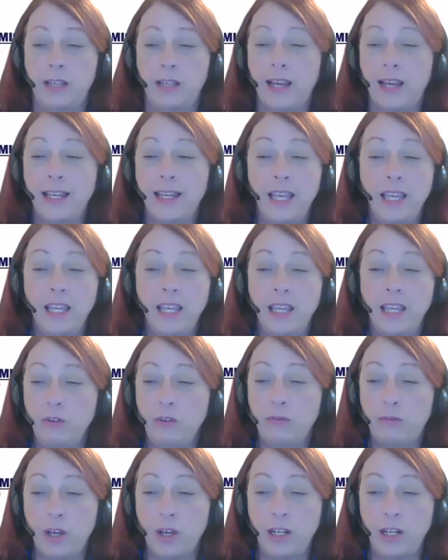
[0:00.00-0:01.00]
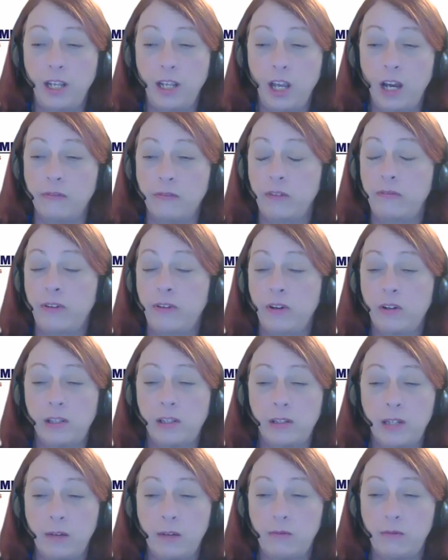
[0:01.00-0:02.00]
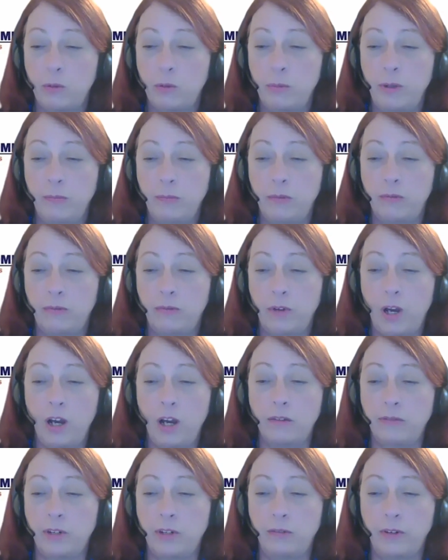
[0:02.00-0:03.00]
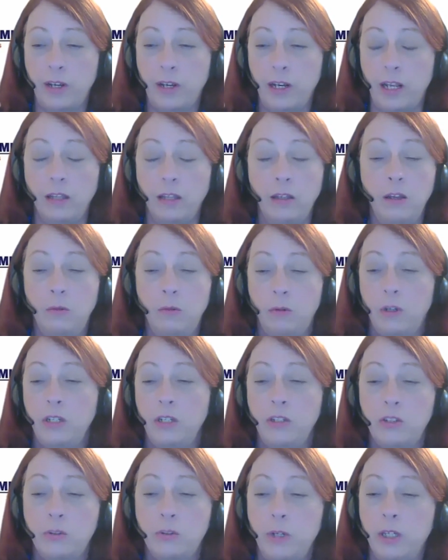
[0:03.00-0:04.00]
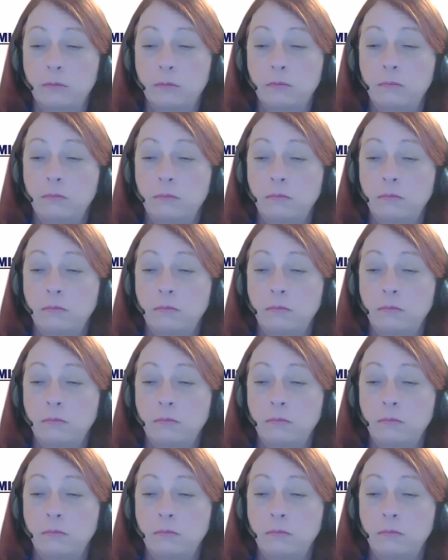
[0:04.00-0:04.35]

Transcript: like, i can't give you friday off i've only got four people off on friday well I'll just quit